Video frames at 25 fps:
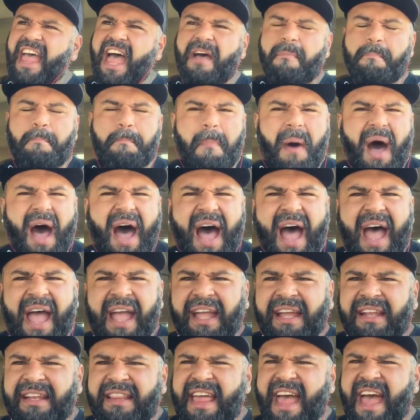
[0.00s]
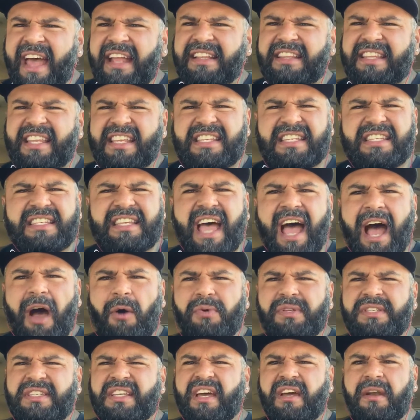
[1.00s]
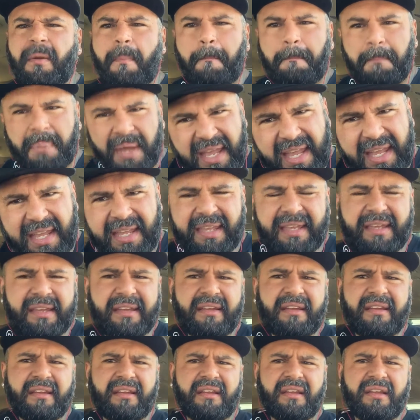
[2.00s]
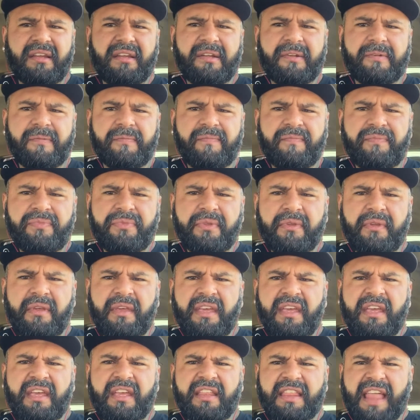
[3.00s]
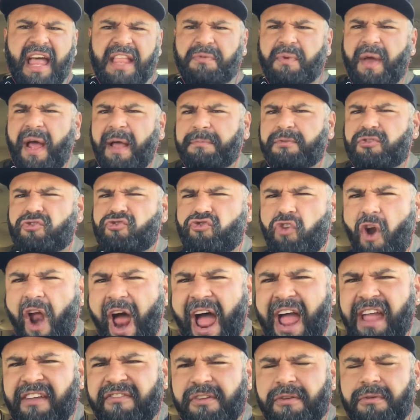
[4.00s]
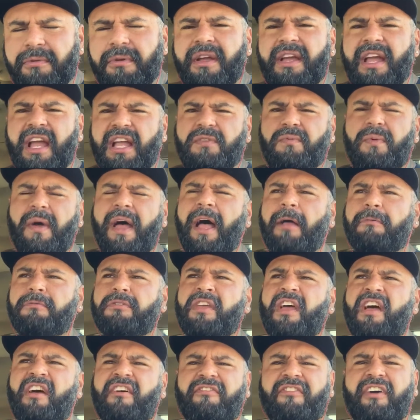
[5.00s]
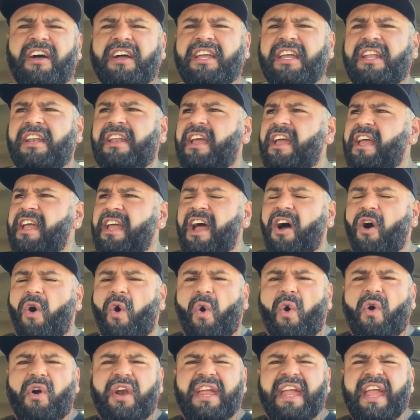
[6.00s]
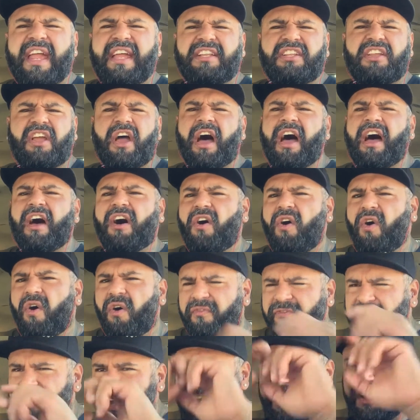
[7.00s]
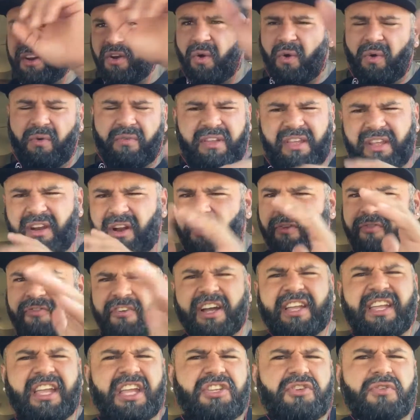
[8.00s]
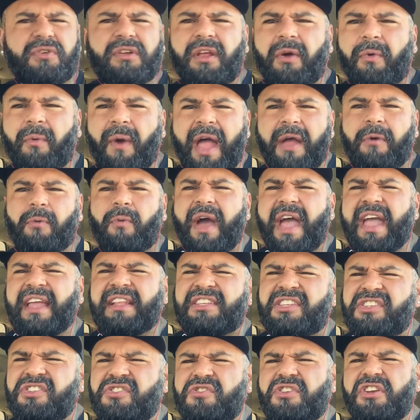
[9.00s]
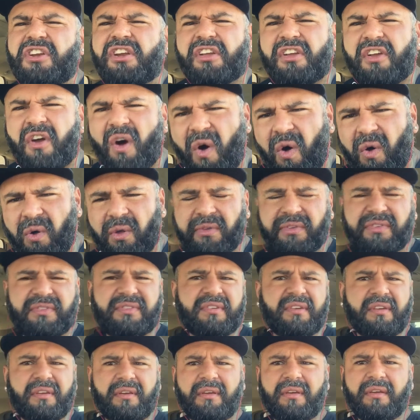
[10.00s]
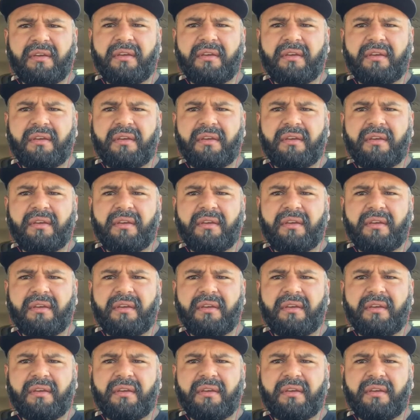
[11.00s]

that mind that this is how it's going to be. That's what helps drive you. It's what helps fucking orient uh fucking, you know, fucking get you in the right way to do your goals.